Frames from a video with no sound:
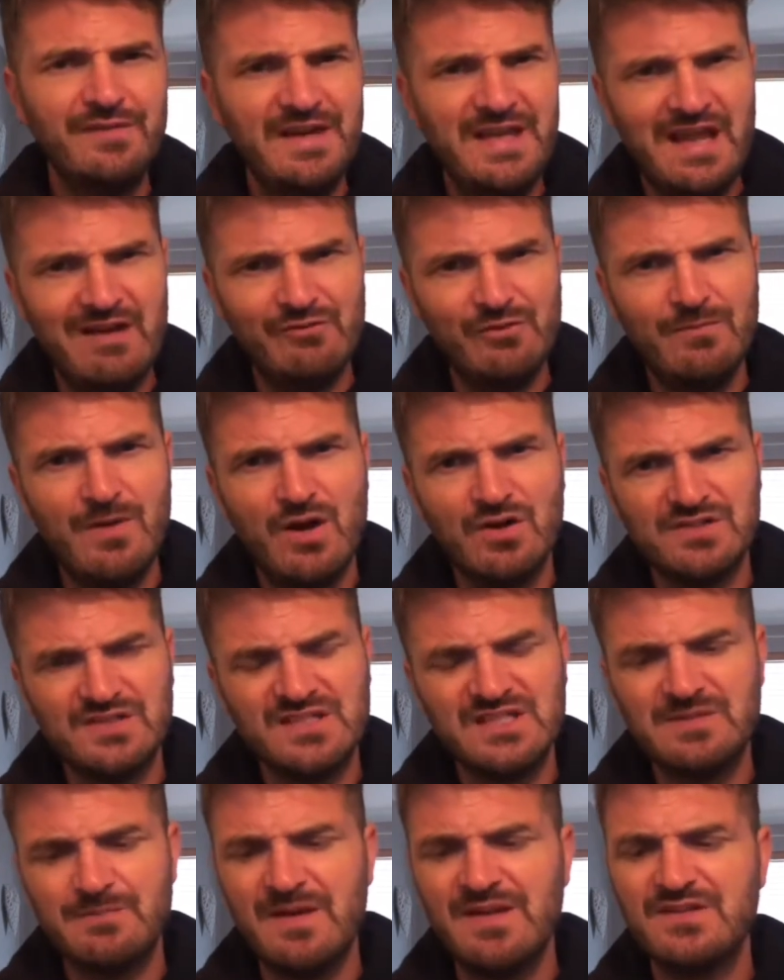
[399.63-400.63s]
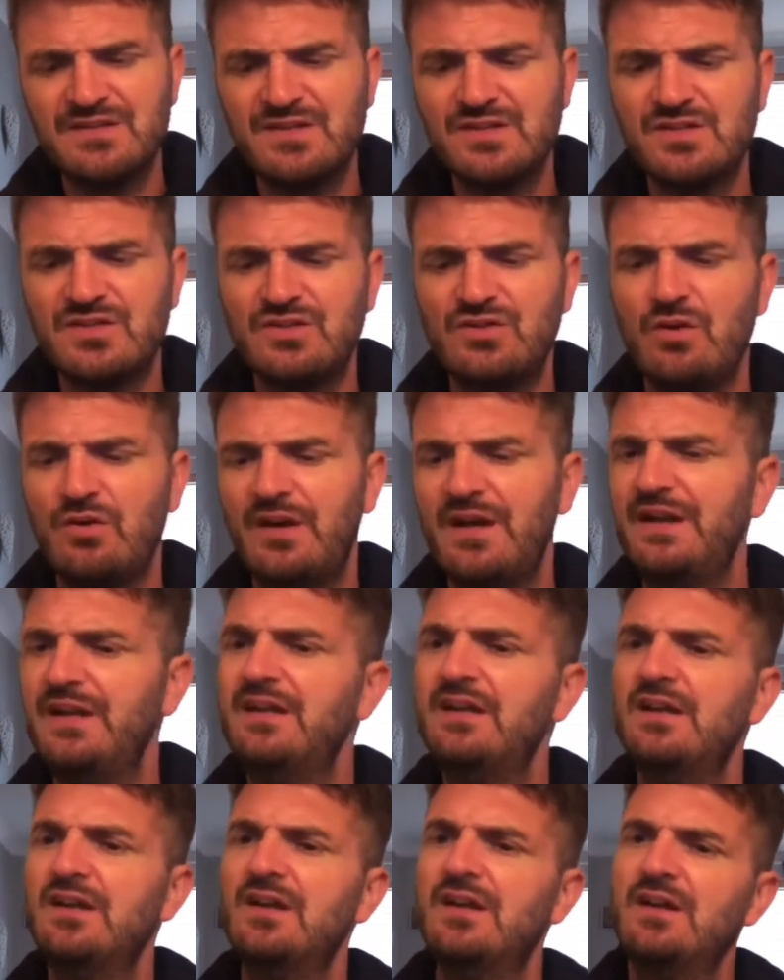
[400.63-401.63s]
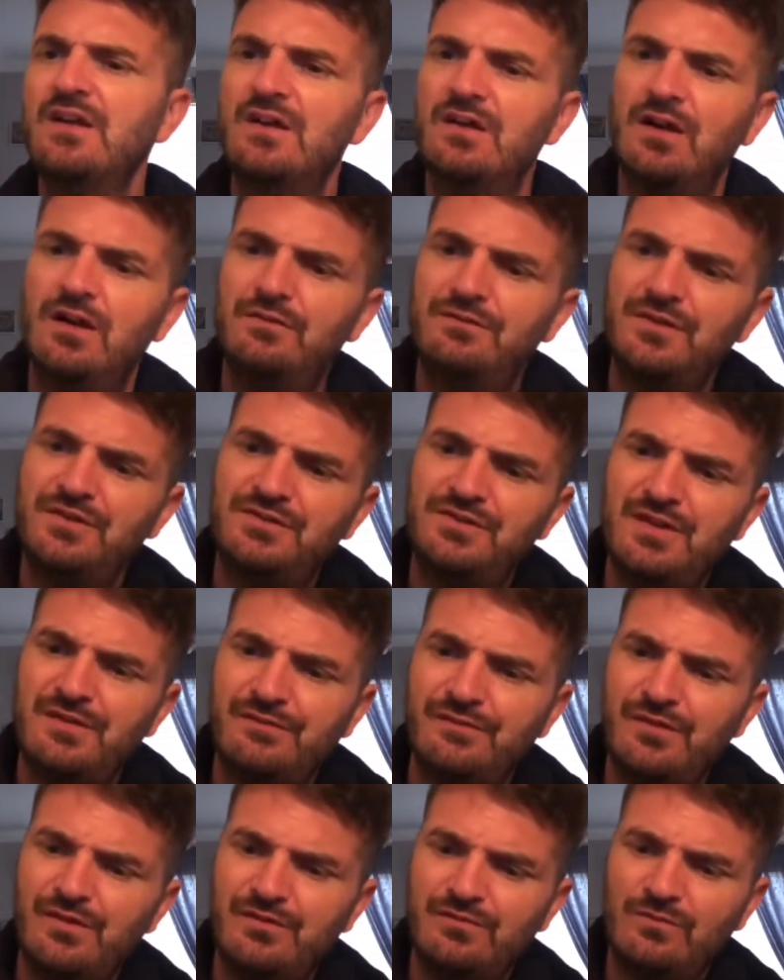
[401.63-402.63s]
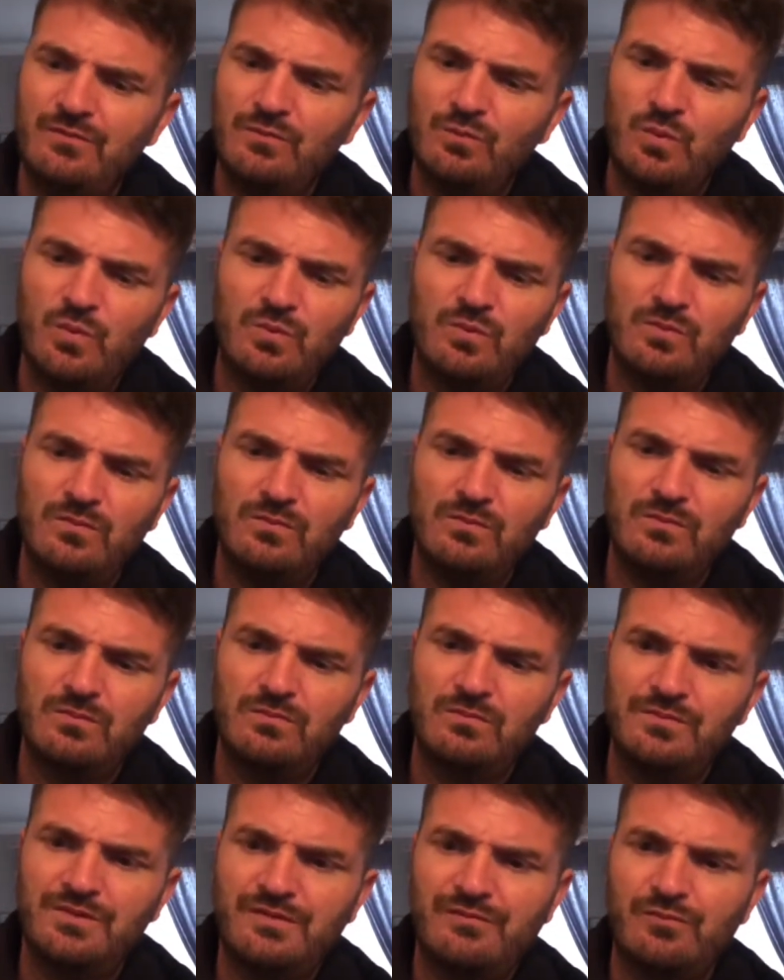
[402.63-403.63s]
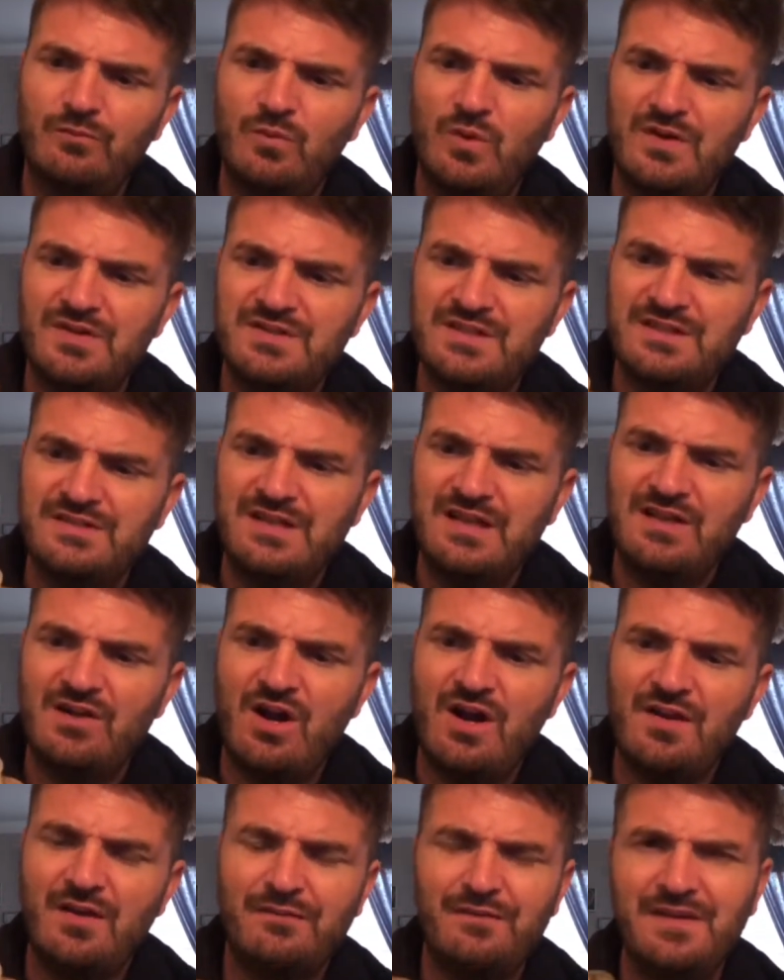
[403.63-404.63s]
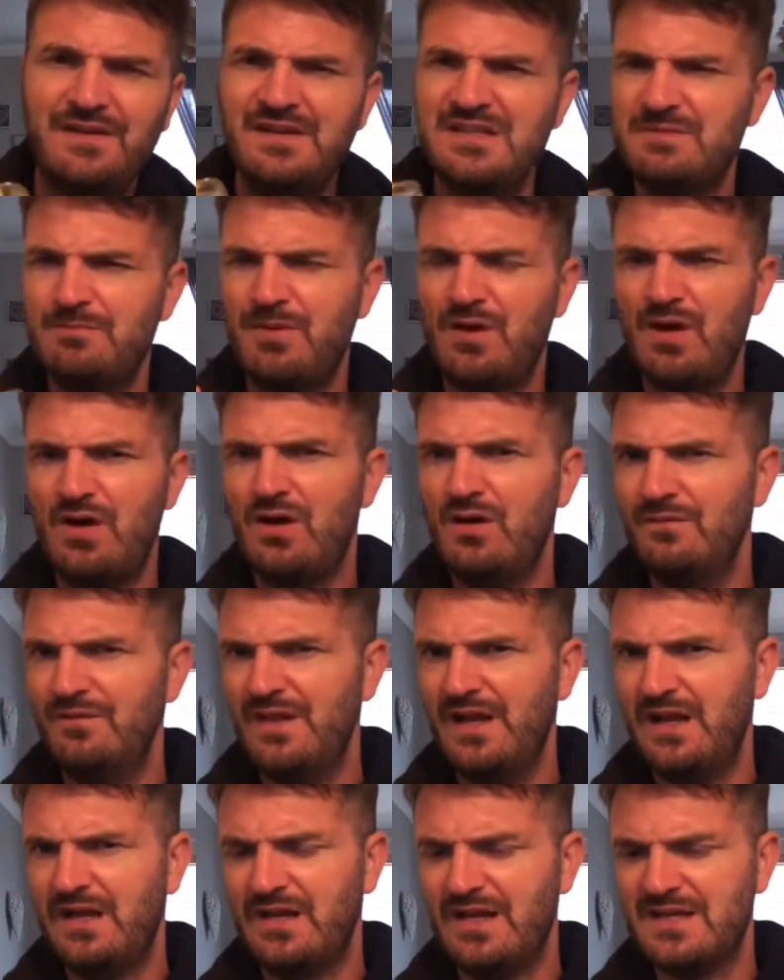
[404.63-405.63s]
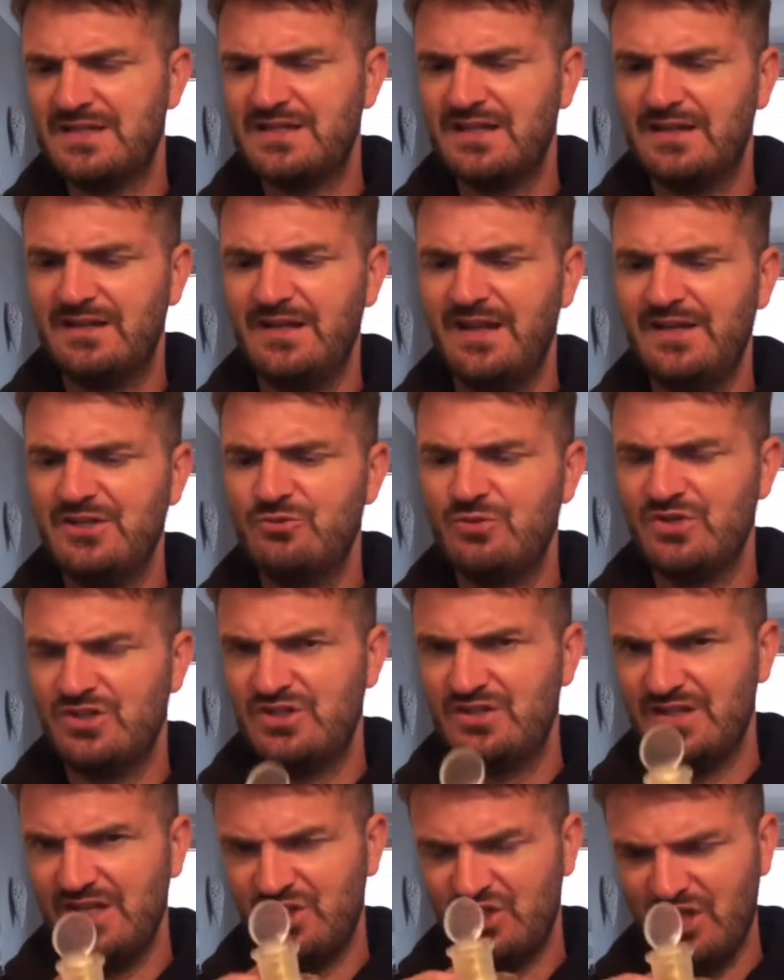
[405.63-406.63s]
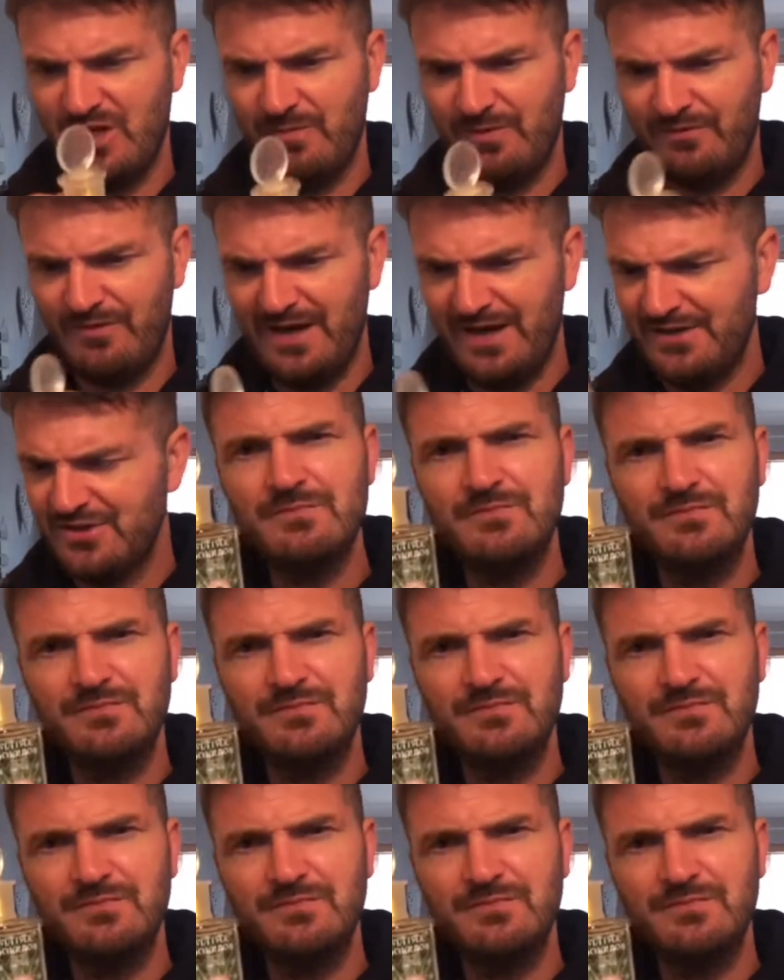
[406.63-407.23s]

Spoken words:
other Marks and Spencers stock any of the different ones in their line. I think it's part of their classic range, which is their cheaper range.